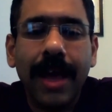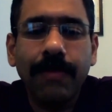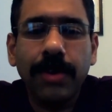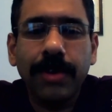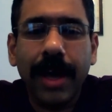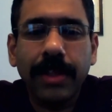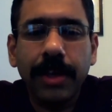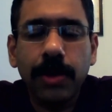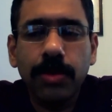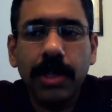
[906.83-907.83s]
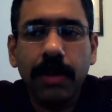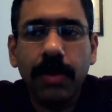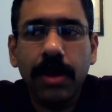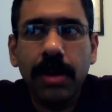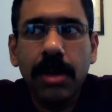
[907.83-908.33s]
I would rather use the
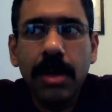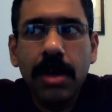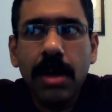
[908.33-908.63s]
word